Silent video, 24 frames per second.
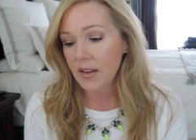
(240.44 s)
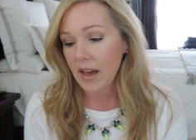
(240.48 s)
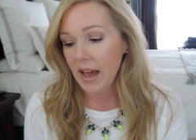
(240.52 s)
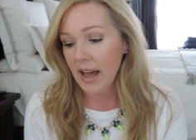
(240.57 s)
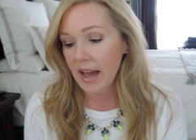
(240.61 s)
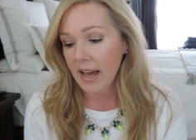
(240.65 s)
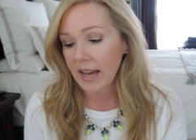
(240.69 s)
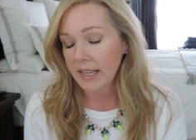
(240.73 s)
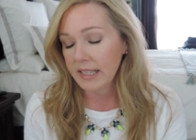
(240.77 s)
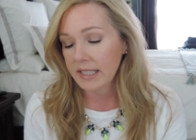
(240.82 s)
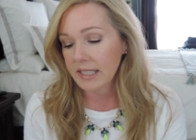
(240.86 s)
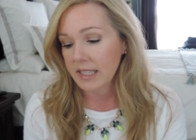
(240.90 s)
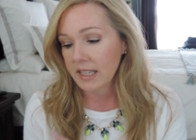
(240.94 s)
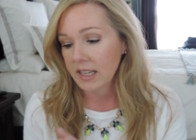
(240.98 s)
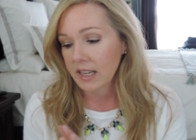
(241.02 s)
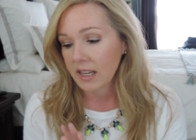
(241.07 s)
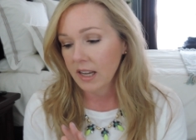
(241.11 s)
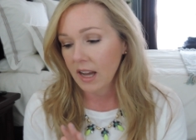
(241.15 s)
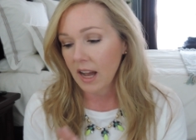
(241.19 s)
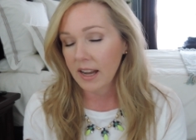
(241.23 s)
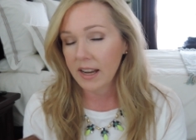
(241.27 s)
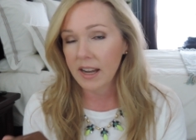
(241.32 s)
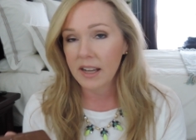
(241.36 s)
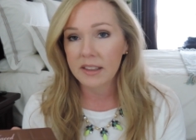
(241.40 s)
that,
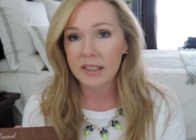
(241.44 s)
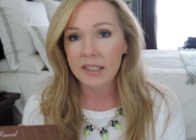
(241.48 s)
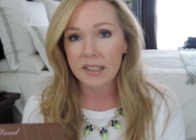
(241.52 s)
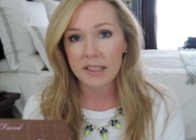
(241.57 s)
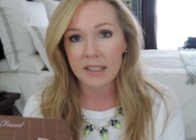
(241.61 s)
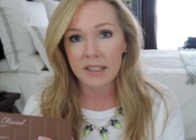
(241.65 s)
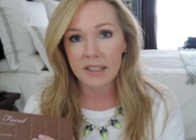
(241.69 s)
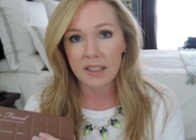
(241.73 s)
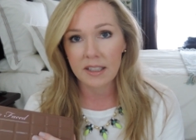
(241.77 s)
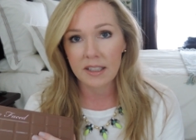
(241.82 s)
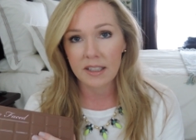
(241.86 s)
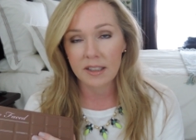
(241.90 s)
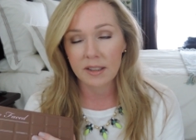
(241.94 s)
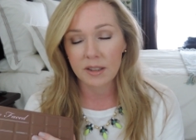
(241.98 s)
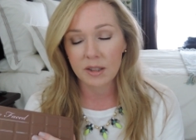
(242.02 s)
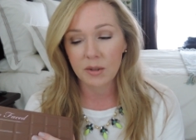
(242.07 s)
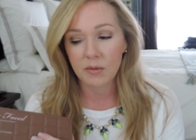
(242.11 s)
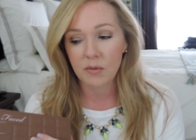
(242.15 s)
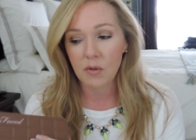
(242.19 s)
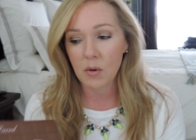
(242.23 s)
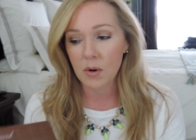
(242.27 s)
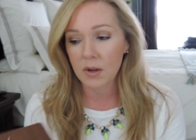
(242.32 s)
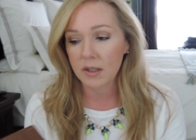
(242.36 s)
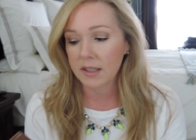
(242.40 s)
I got this in the
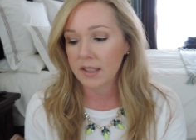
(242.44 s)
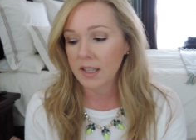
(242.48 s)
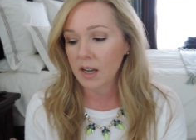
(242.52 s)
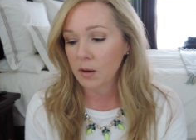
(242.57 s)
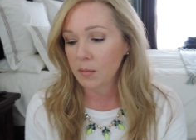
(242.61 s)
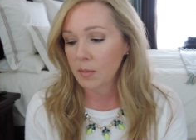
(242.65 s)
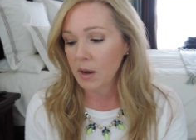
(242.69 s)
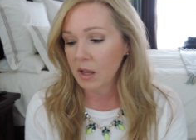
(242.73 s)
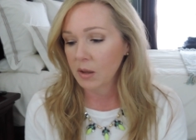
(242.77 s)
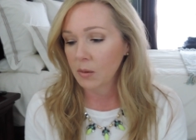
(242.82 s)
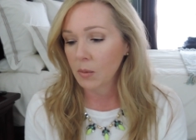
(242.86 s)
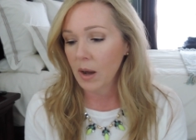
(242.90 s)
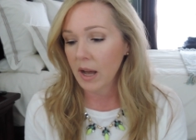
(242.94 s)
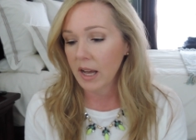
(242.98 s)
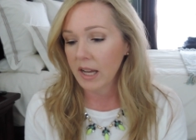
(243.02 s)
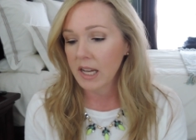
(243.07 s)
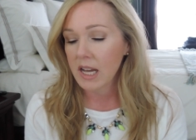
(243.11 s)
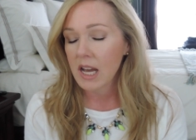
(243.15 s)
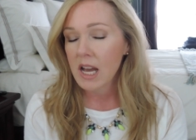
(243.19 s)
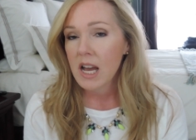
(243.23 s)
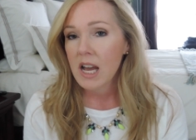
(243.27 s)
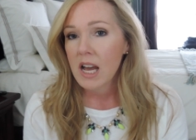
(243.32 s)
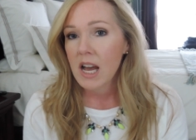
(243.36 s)
Sephora sale by the way,